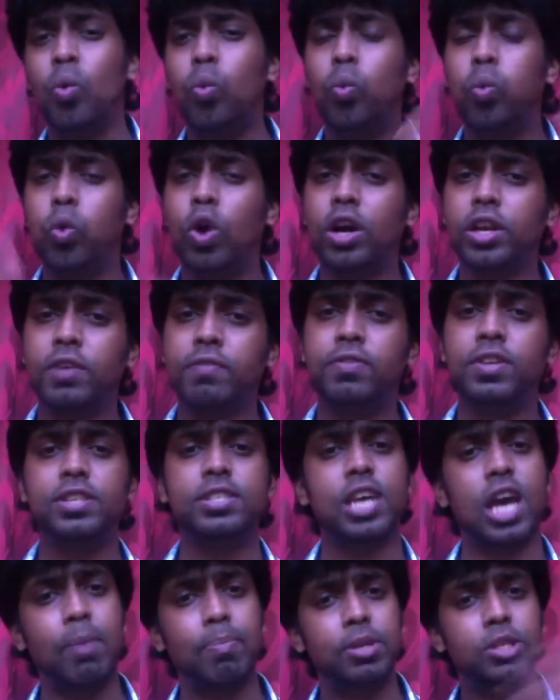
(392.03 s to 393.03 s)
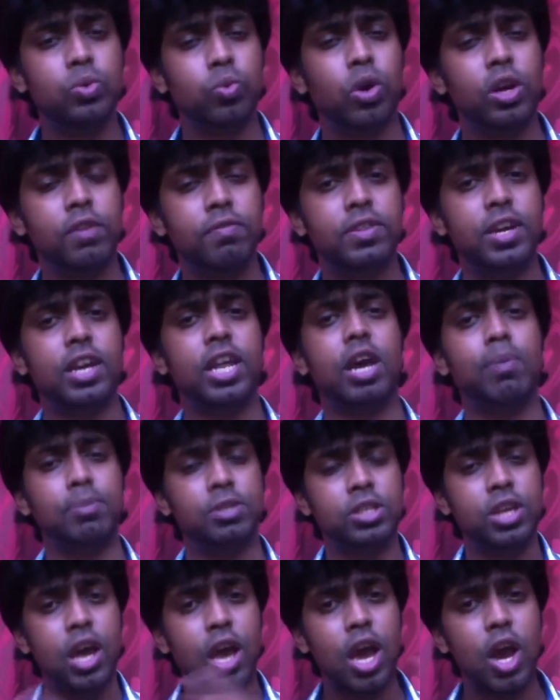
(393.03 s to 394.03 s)
What if this happens? What if that
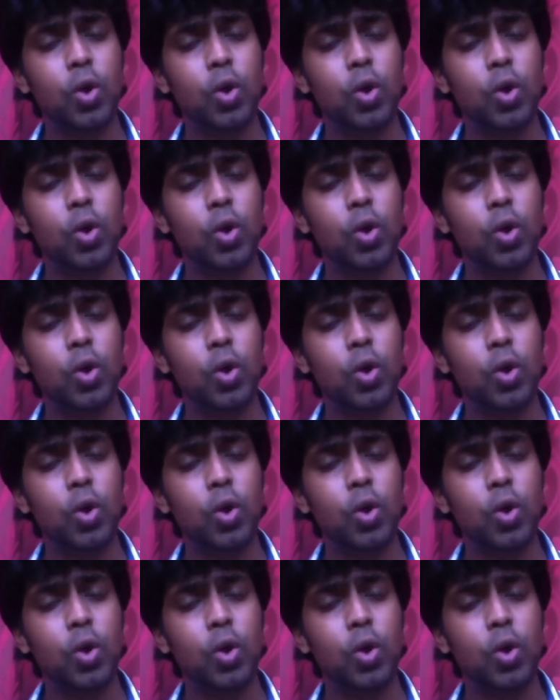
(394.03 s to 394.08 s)
happens?